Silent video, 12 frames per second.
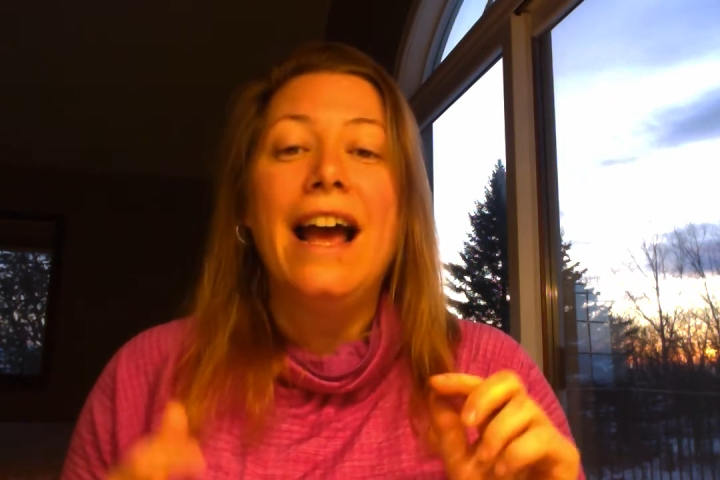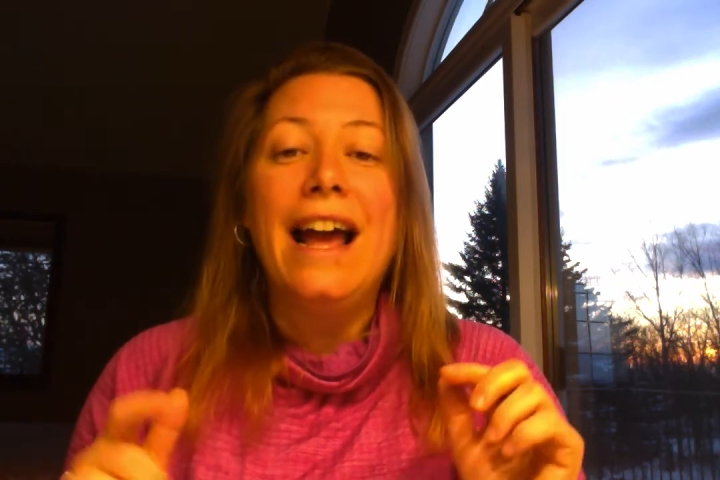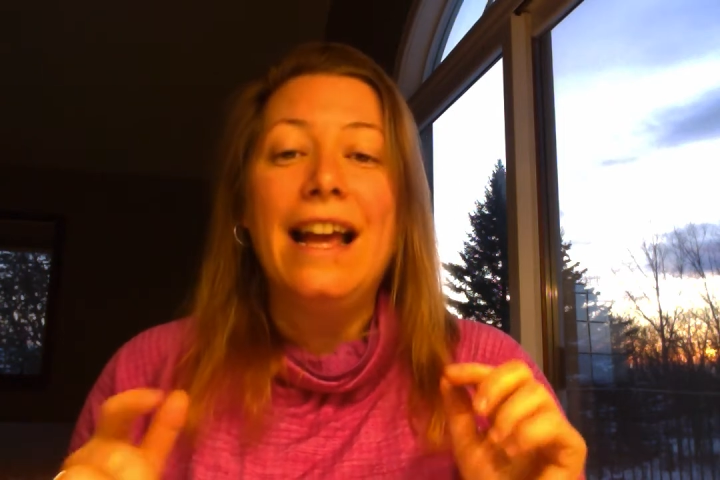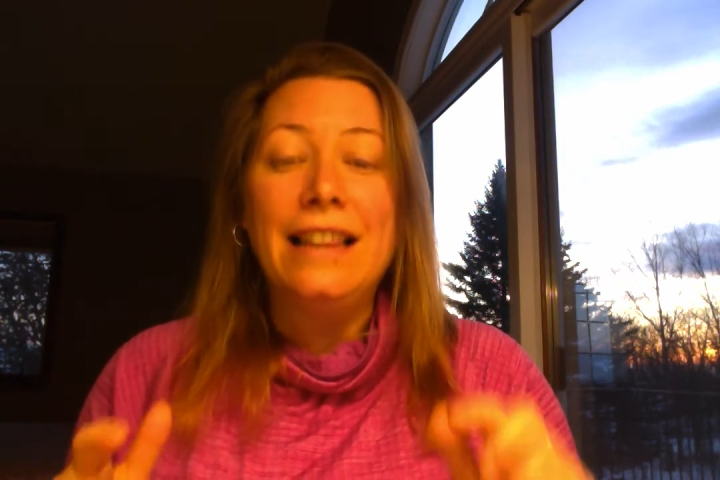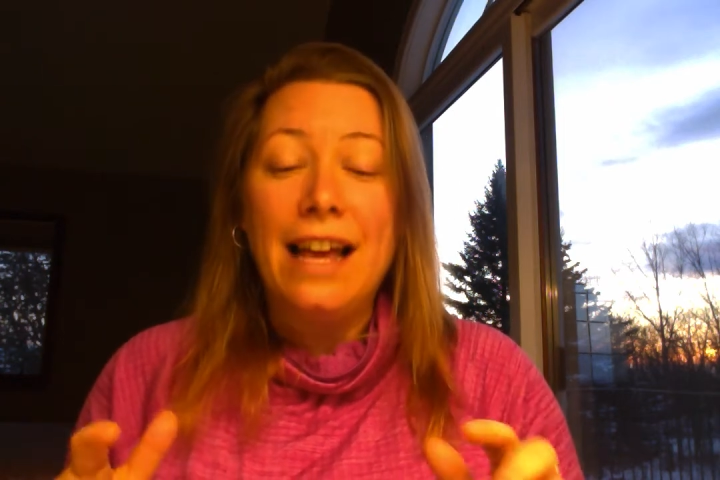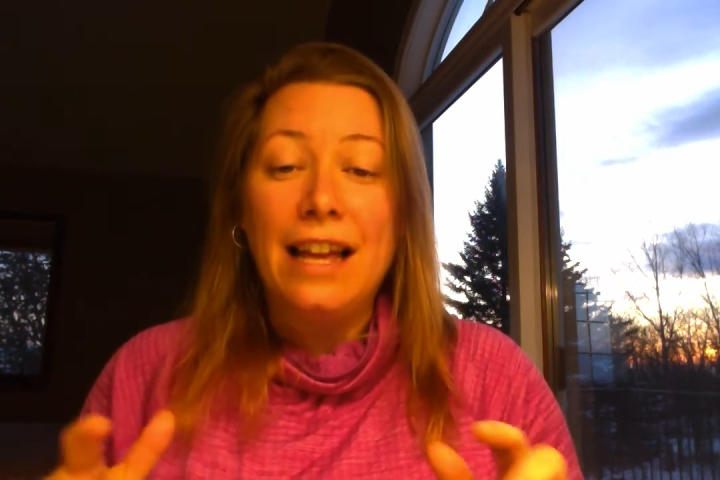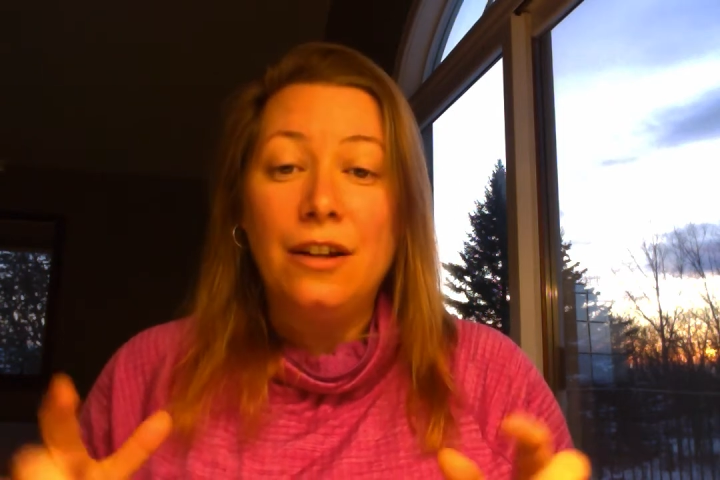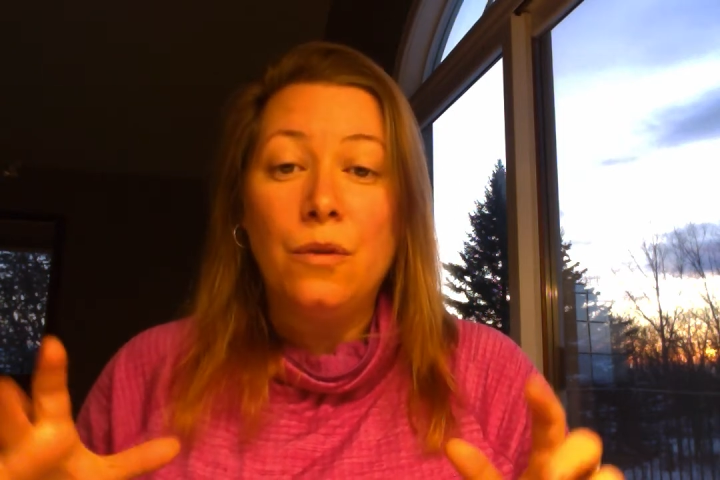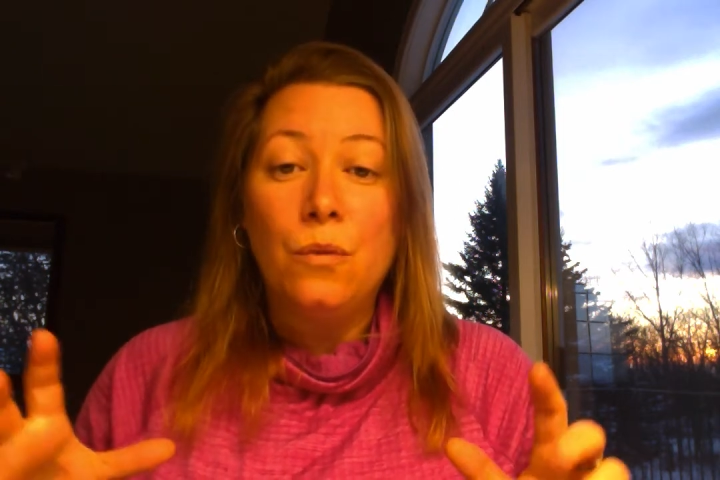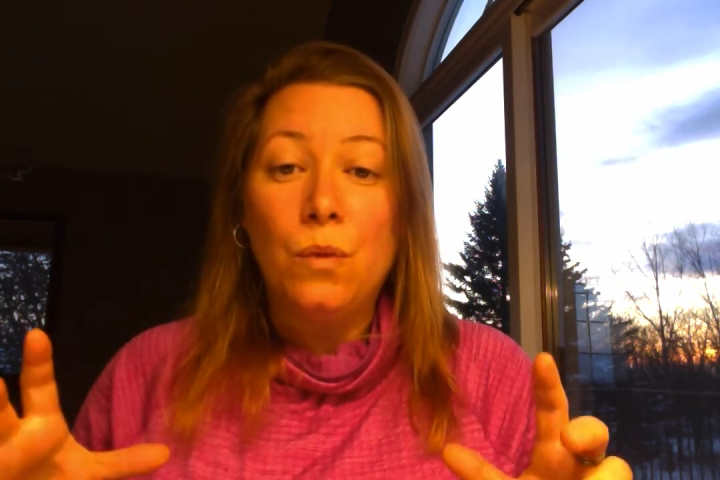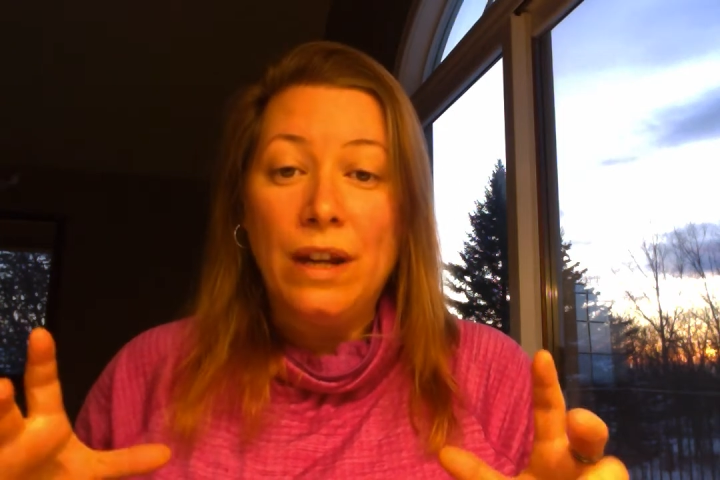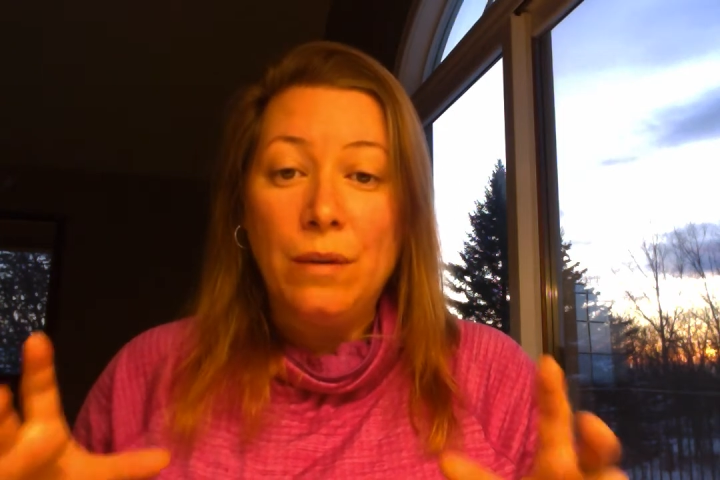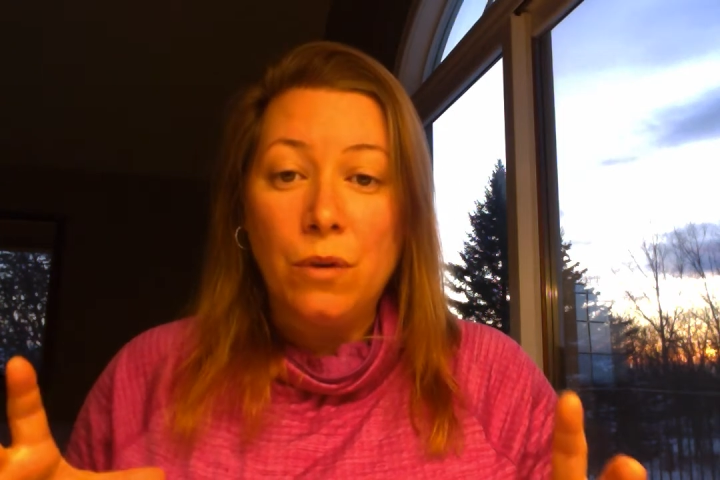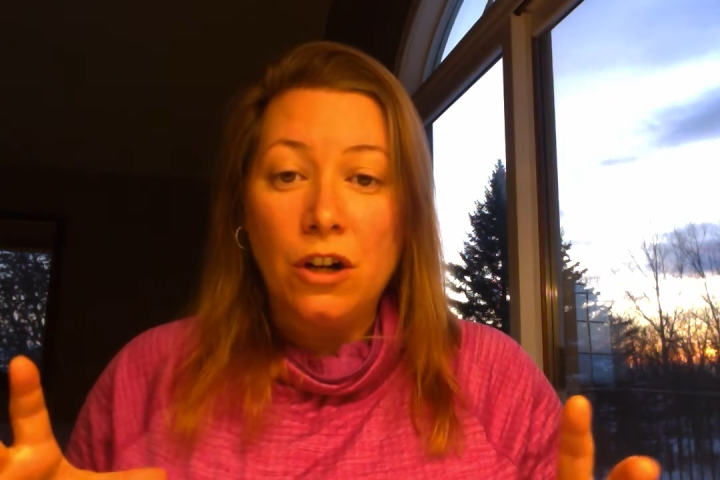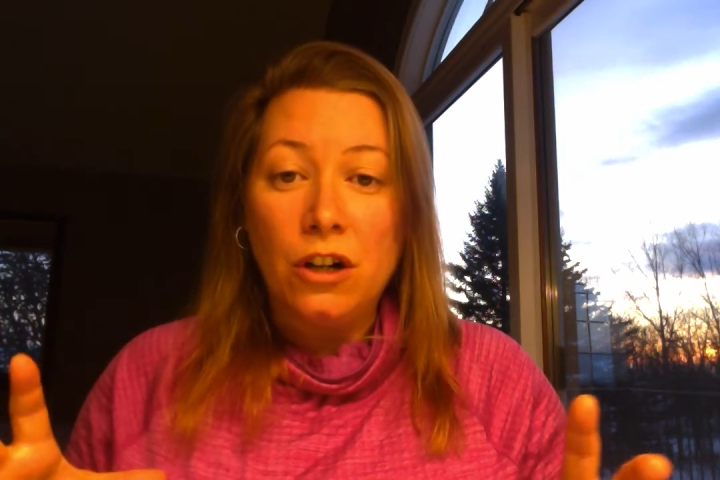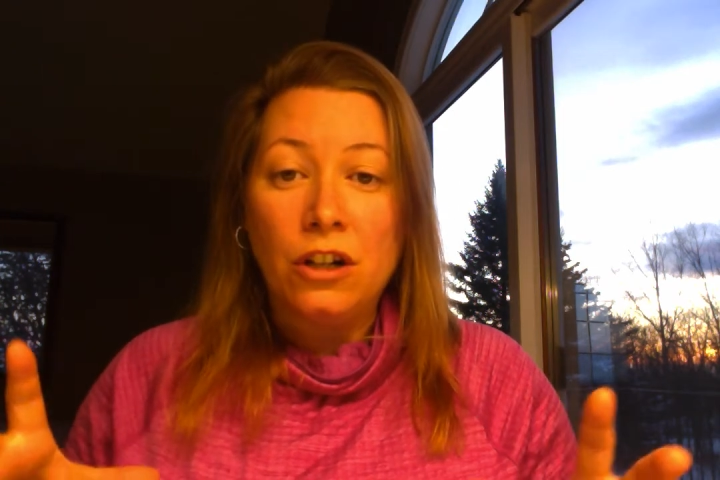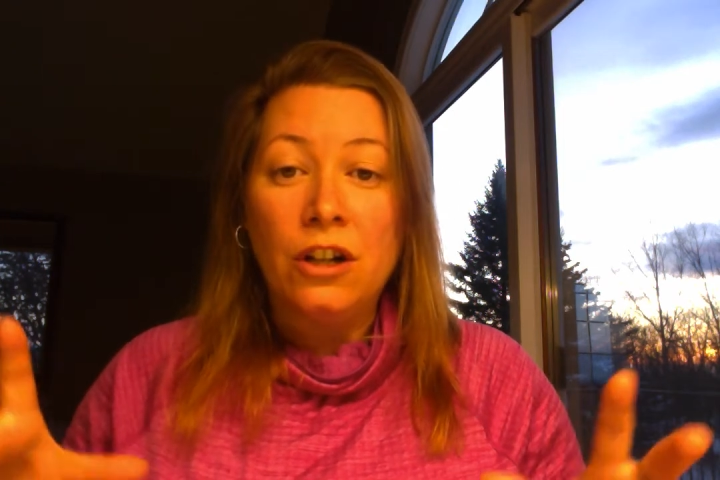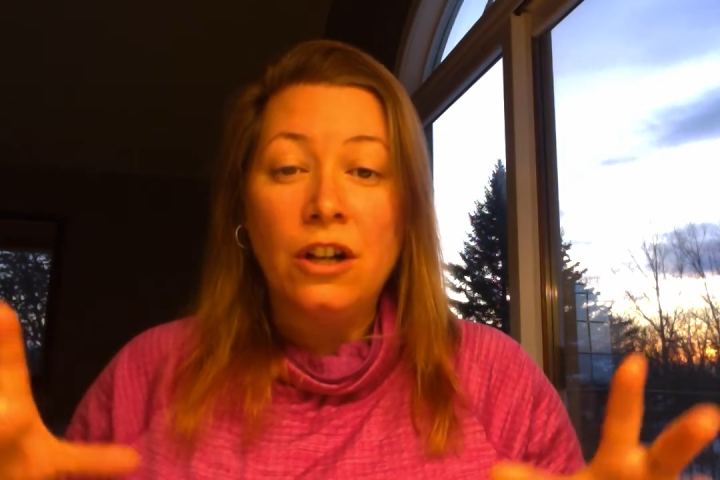And then we
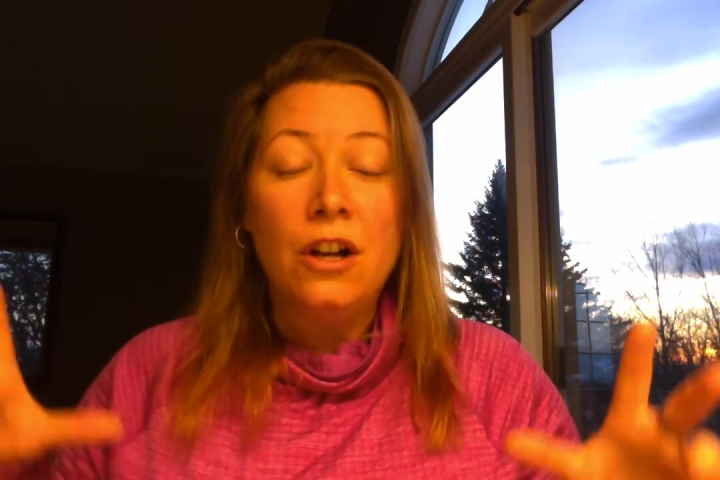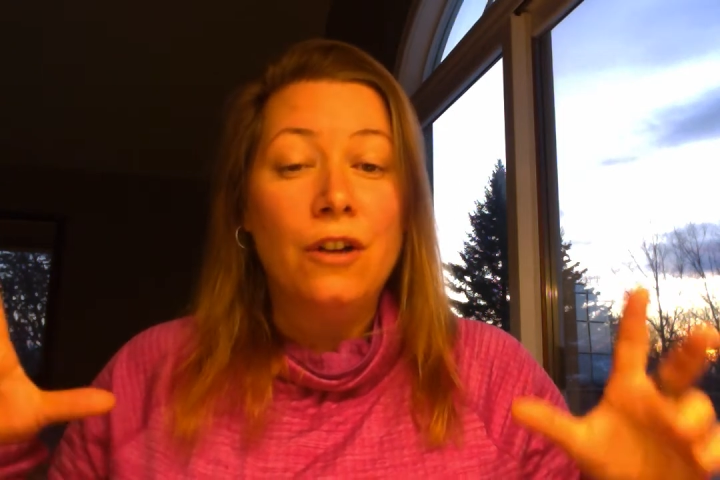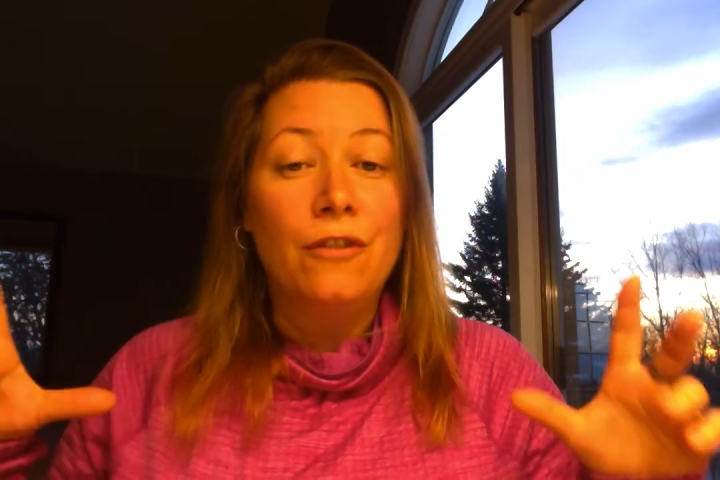work